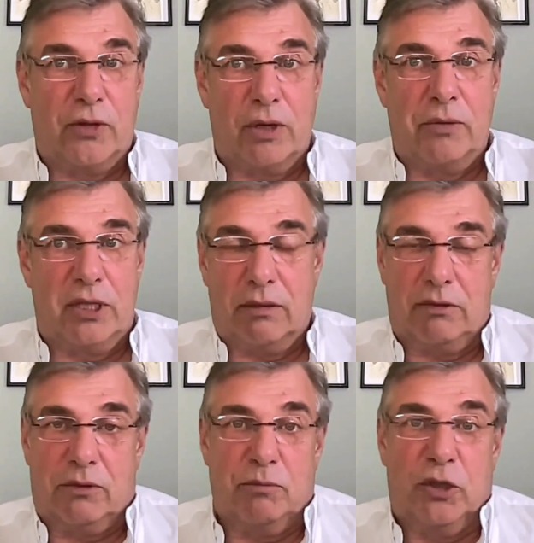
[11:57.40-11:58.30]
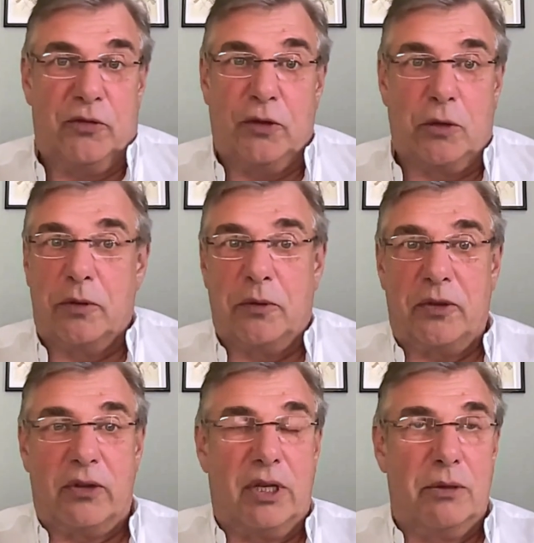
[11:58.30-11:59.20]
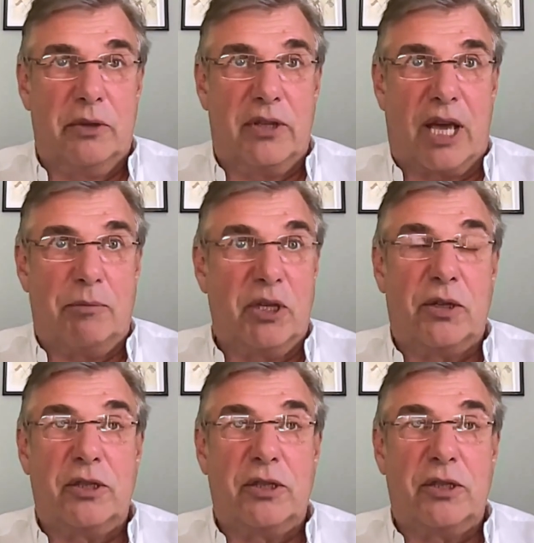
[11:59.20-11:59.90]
we did move forward with that because